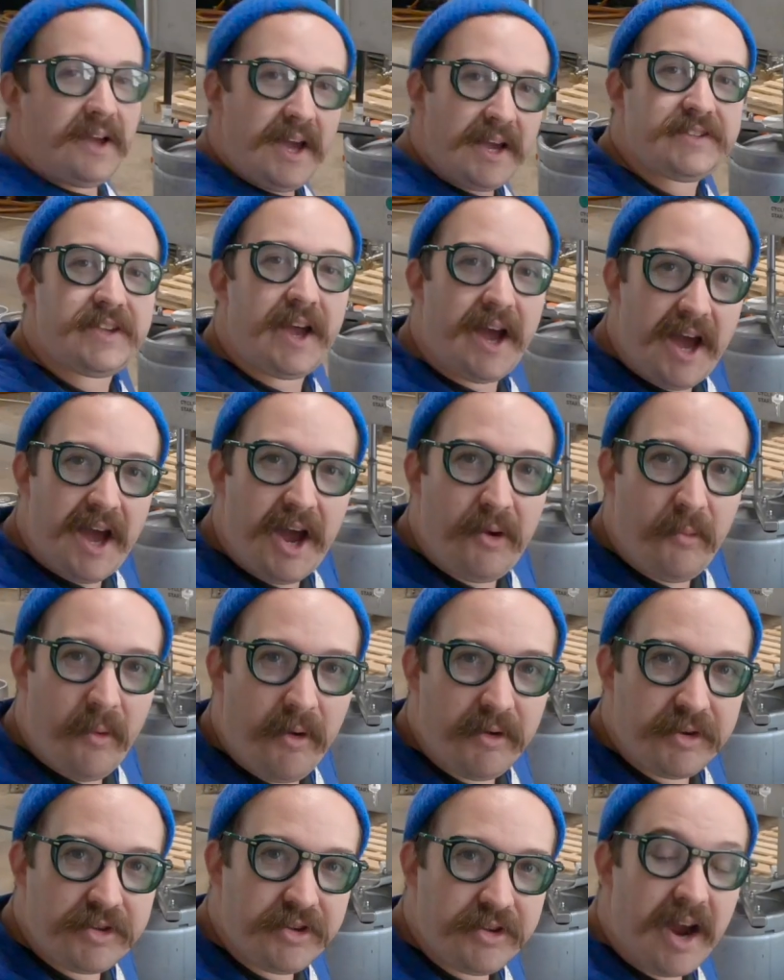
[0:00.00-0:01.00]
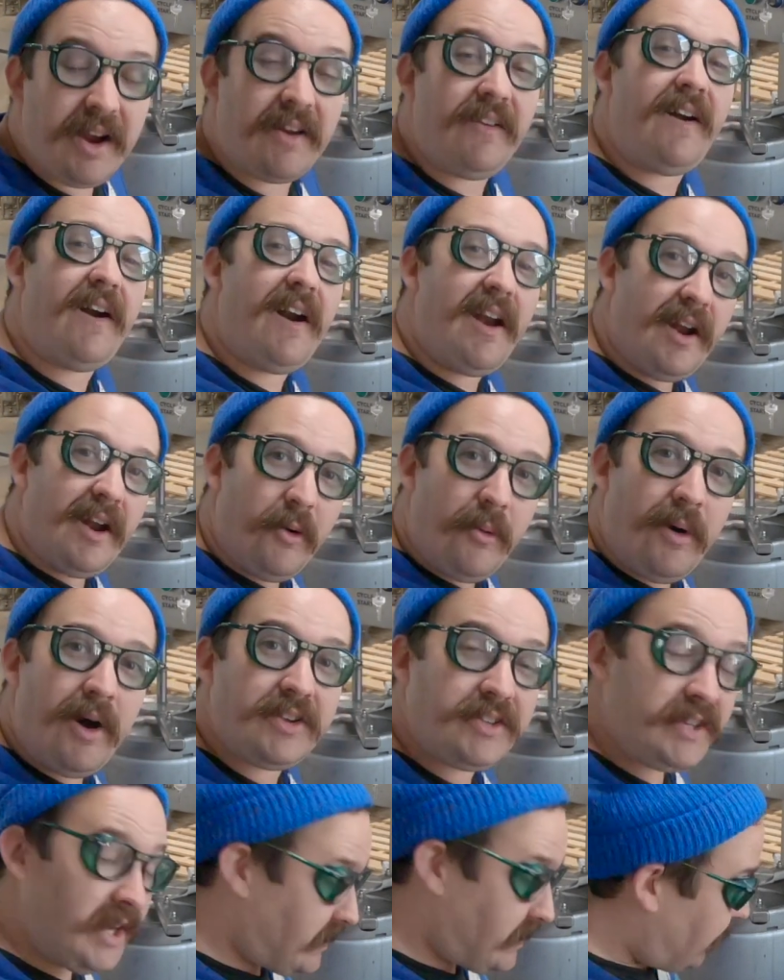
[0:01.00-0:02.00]
that's the high wash cycle. All right, now
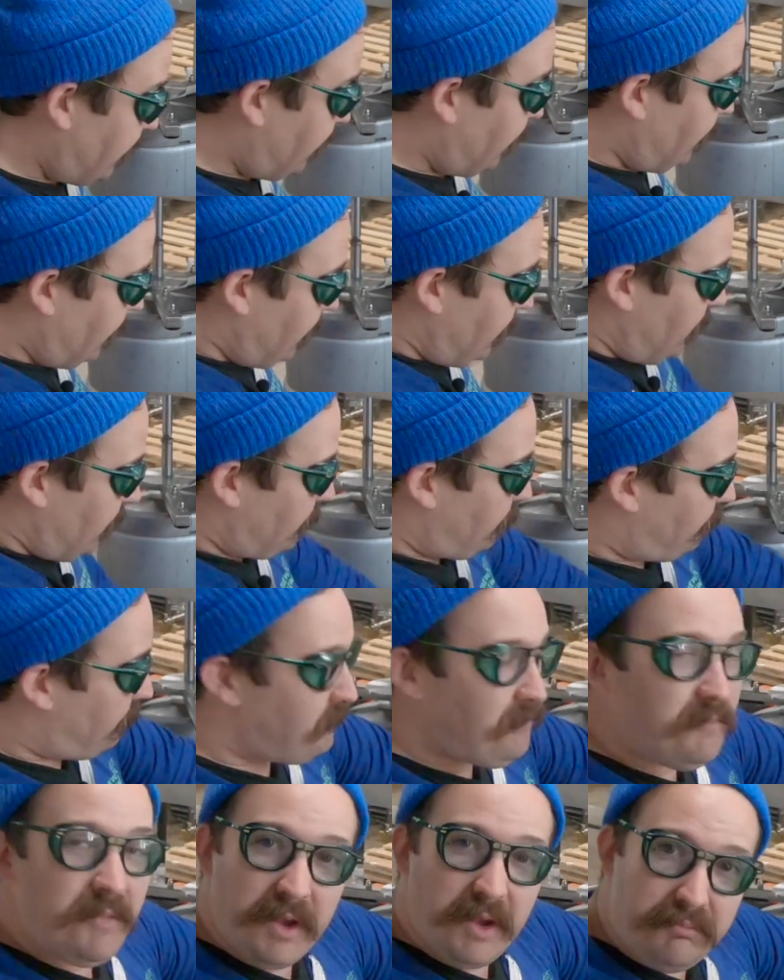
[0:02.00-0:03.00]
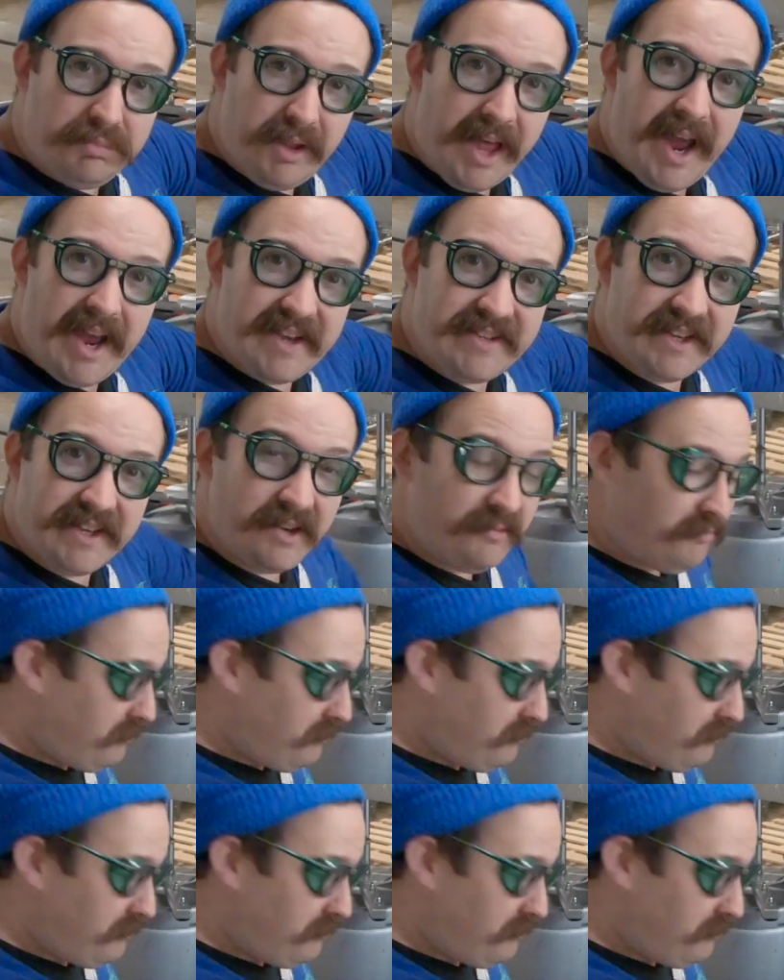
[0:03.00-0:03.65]
watch this. It's blasting.